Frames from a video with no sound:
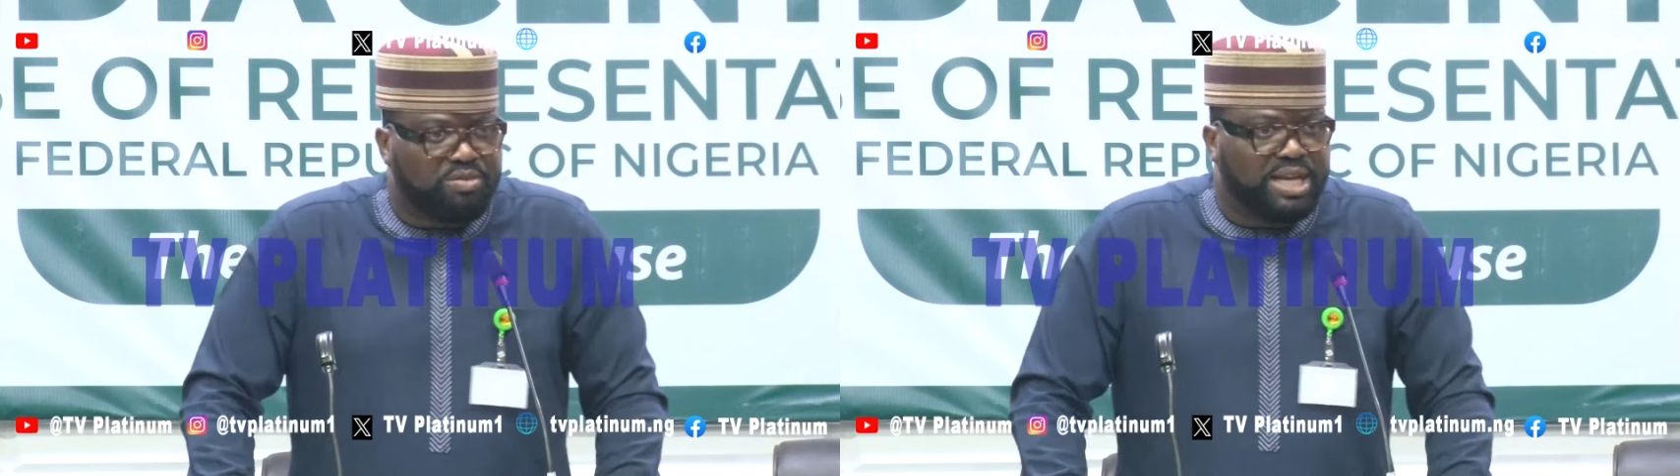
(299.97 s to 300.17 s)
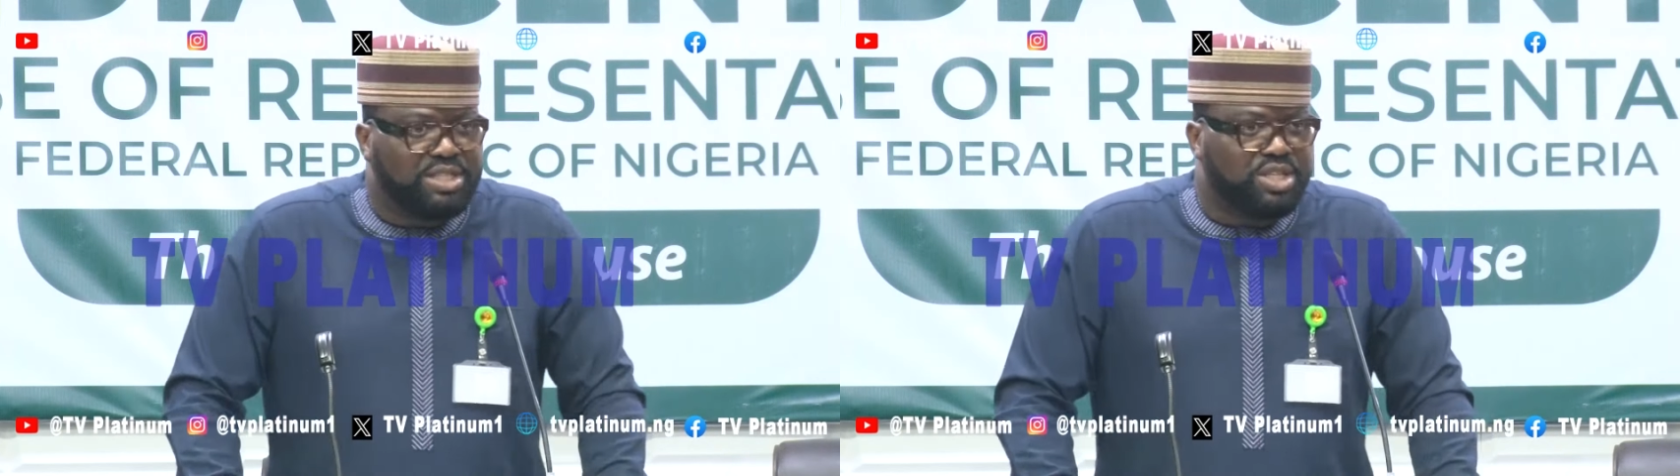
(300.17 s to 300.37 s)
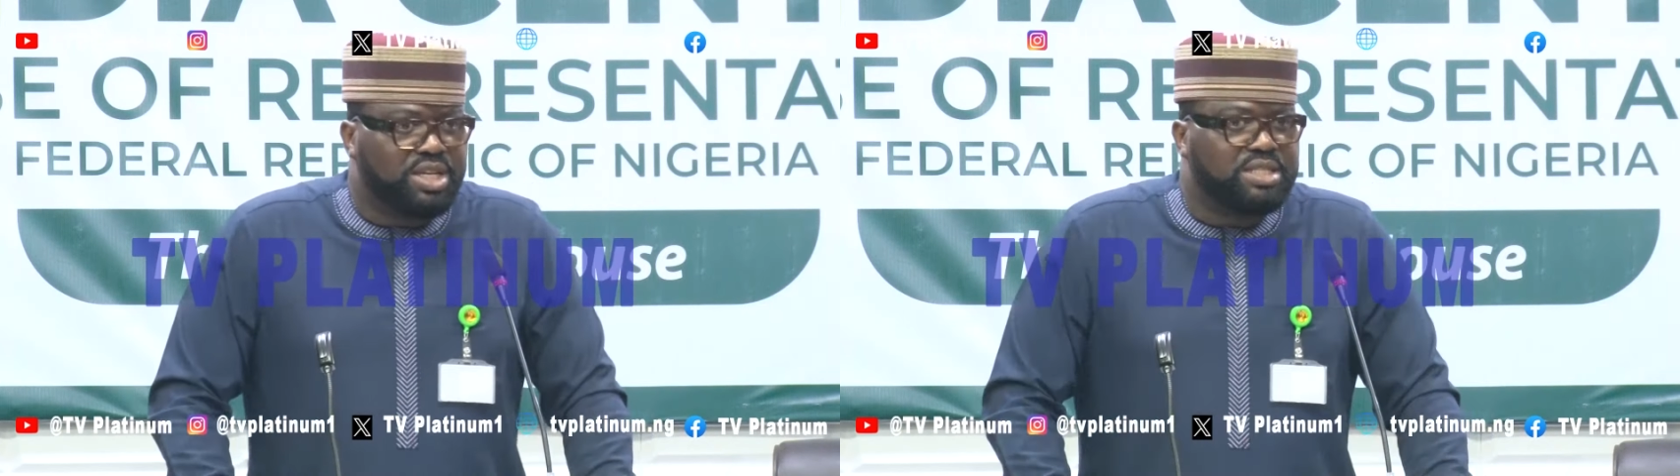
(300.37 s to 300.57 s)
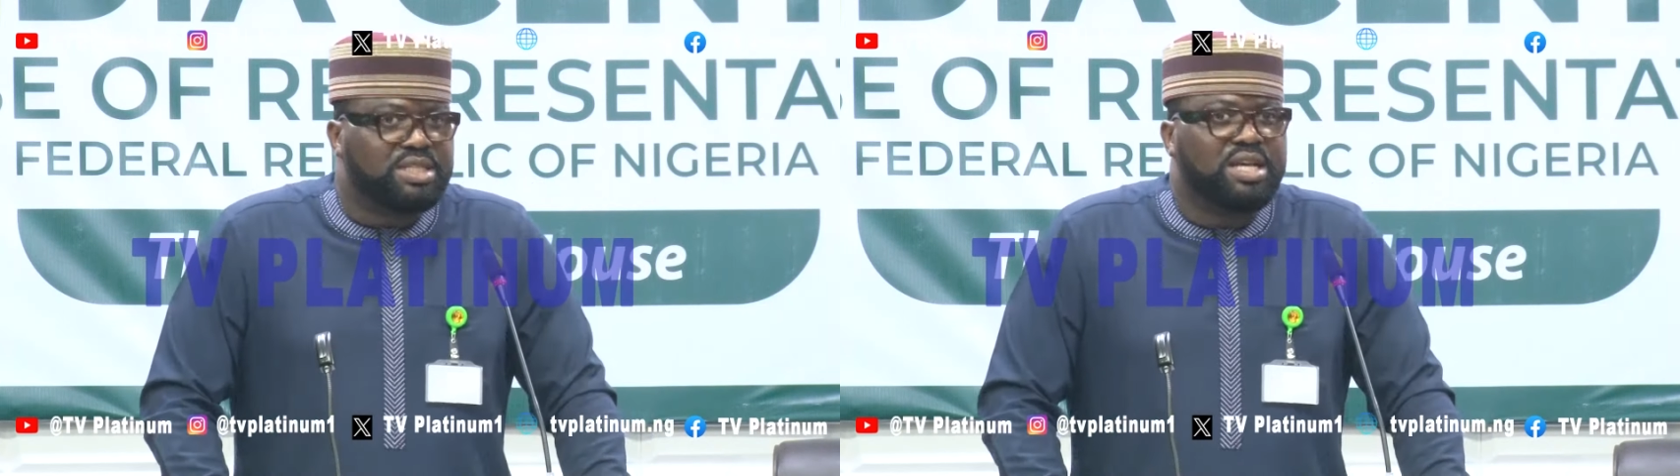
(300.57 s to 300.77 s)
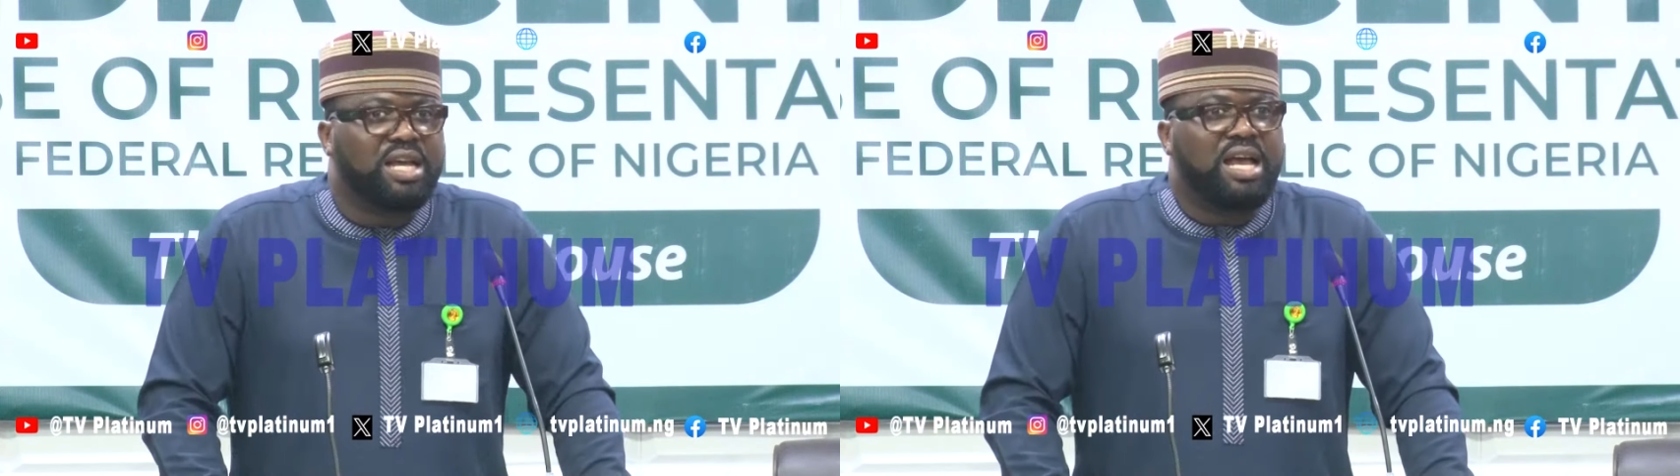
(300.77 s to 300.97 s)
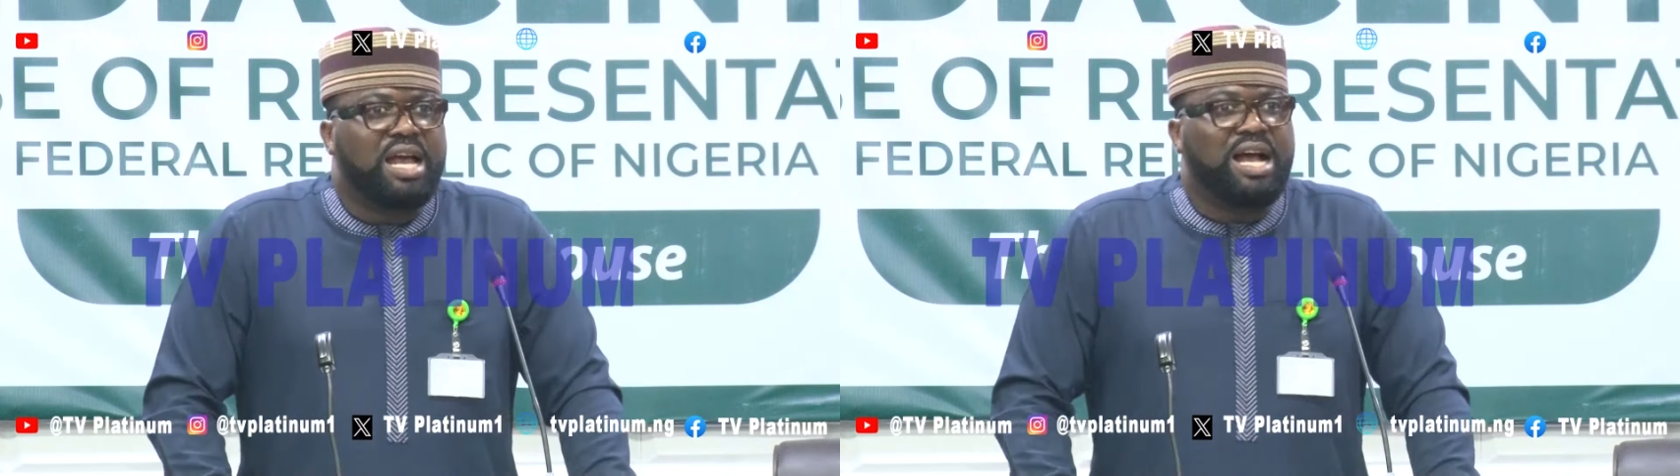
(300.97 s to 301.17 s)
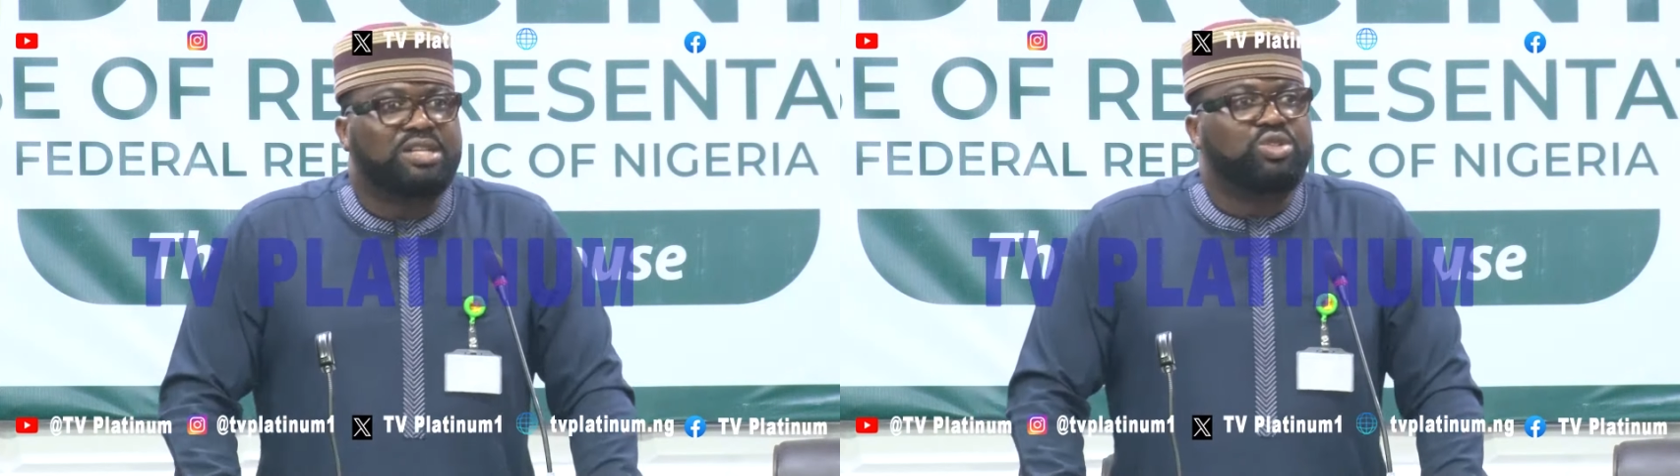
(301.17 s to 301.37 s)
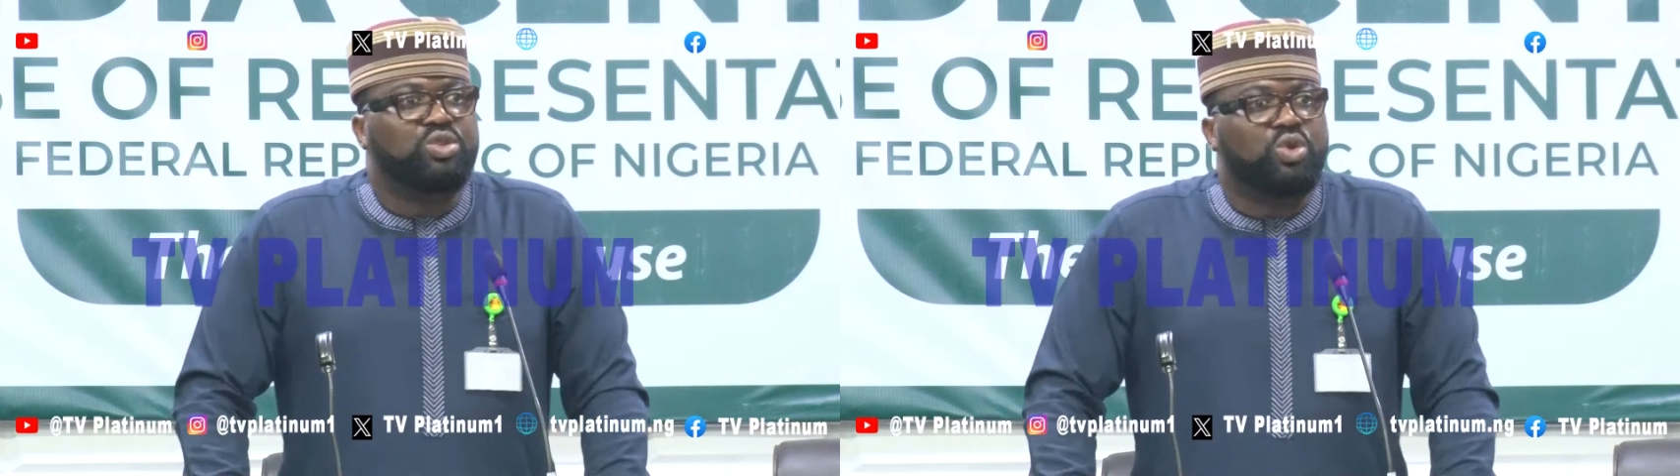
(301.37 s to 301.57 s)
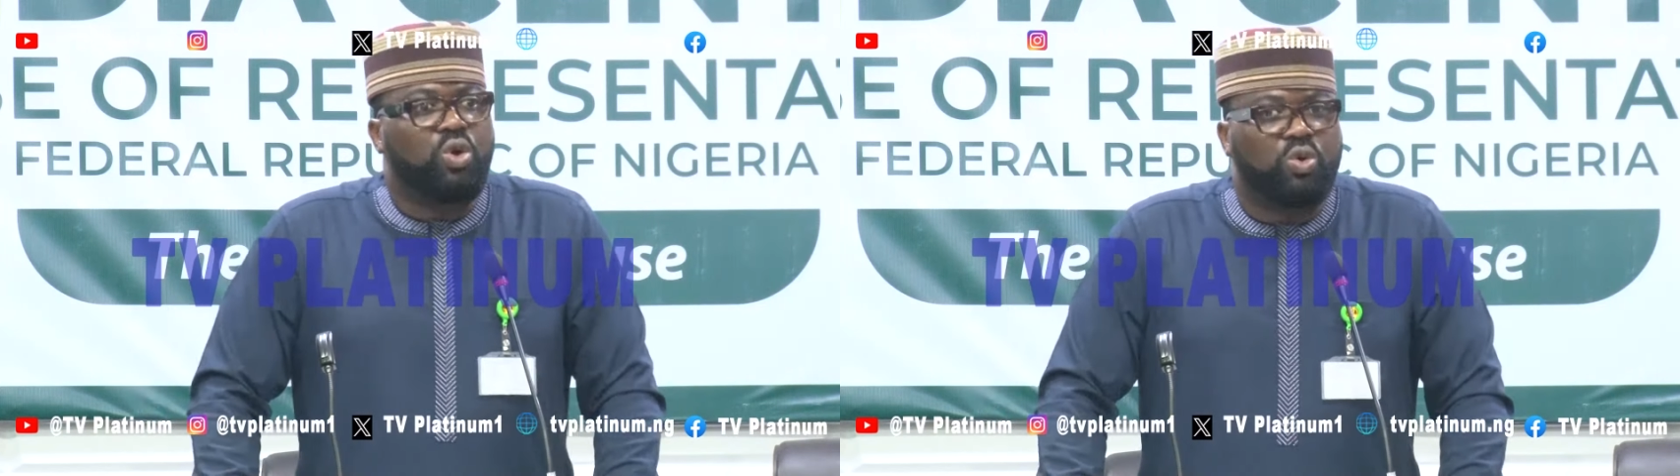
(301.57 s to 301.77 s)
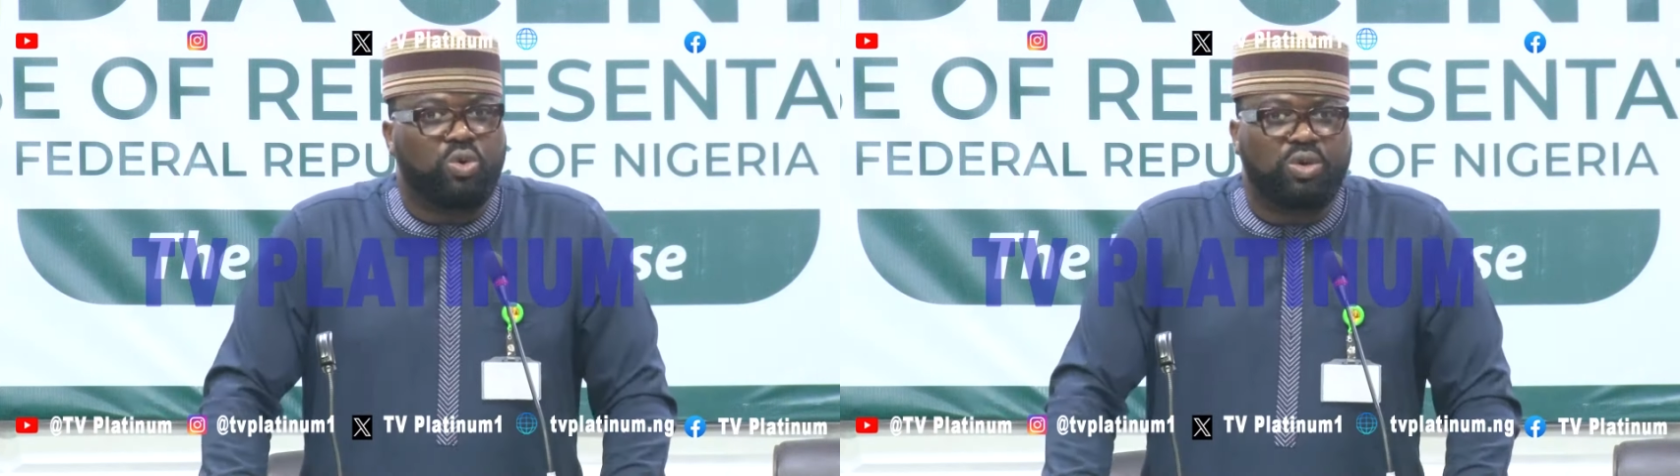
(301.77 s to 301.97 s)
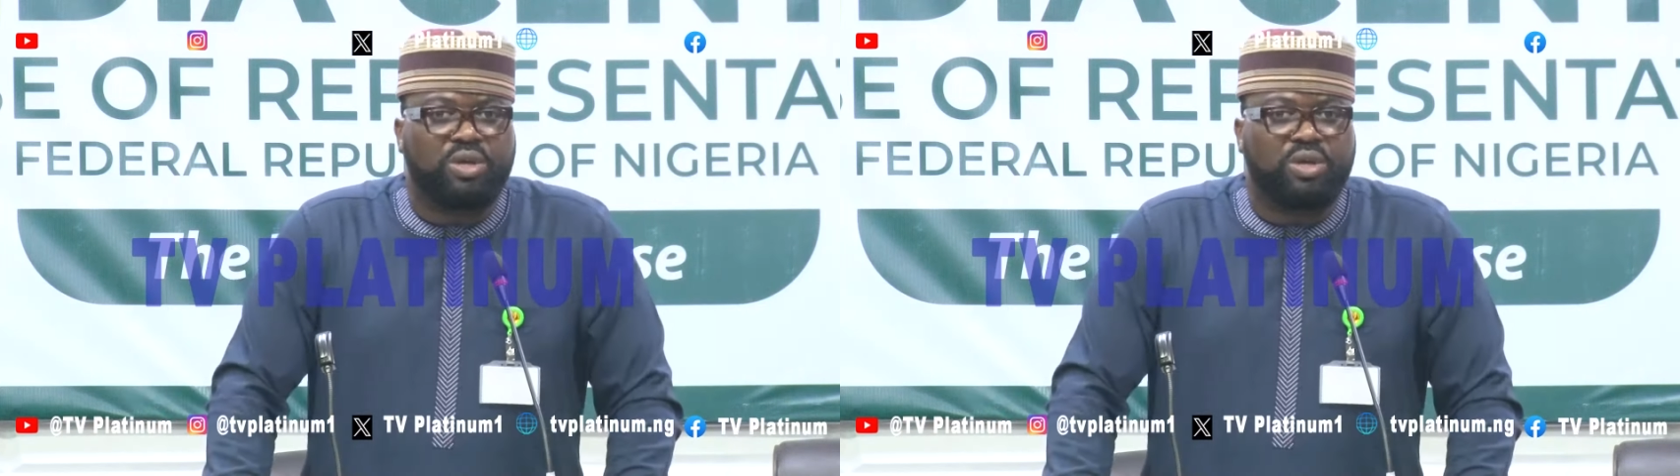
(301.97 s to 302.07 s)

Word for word: Nigerians. As you know,